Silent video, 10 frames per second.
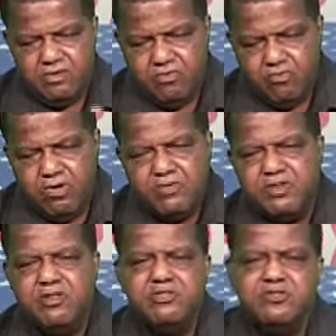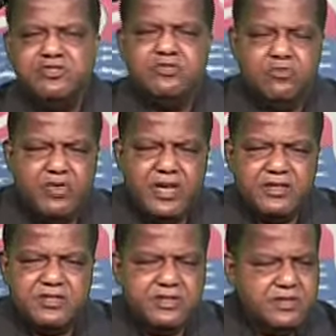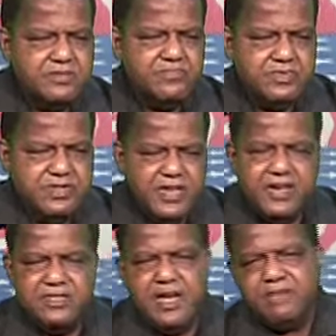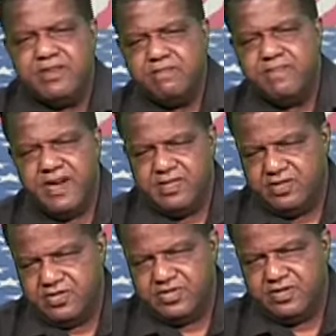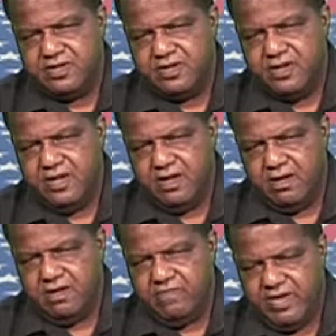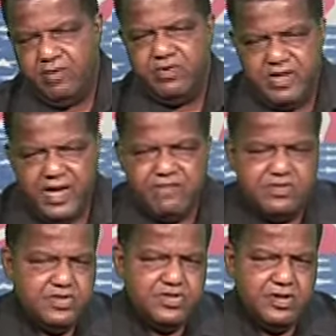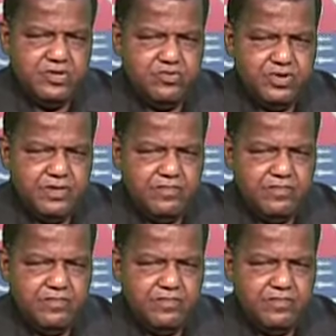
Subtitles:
What are we going to do to correct the economic imbalance that we have in this country?